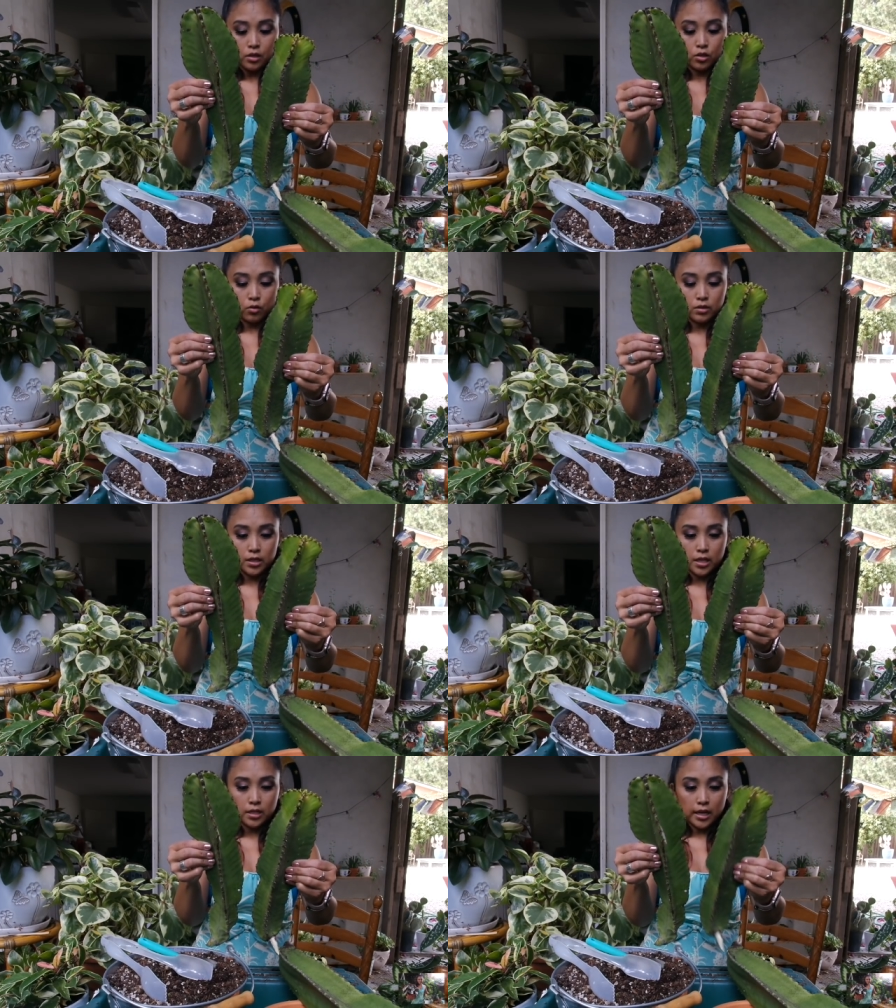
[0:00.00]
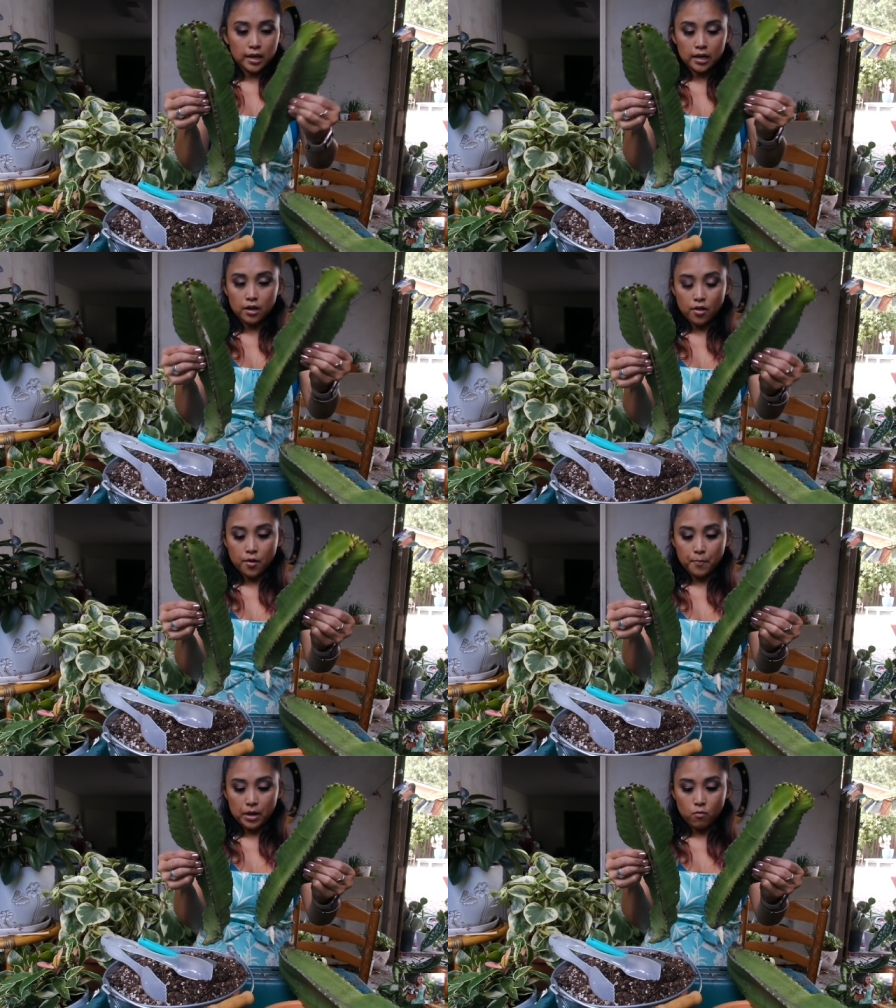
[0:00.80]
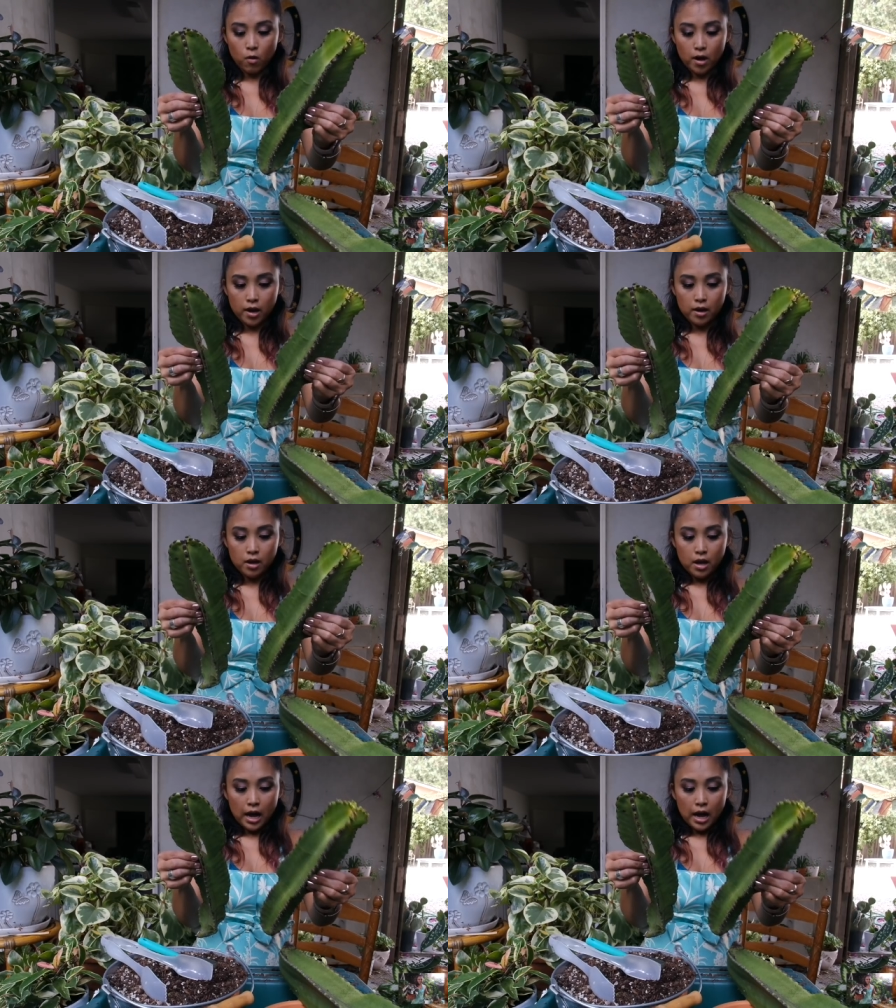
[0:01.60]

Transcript: So since I got another big one,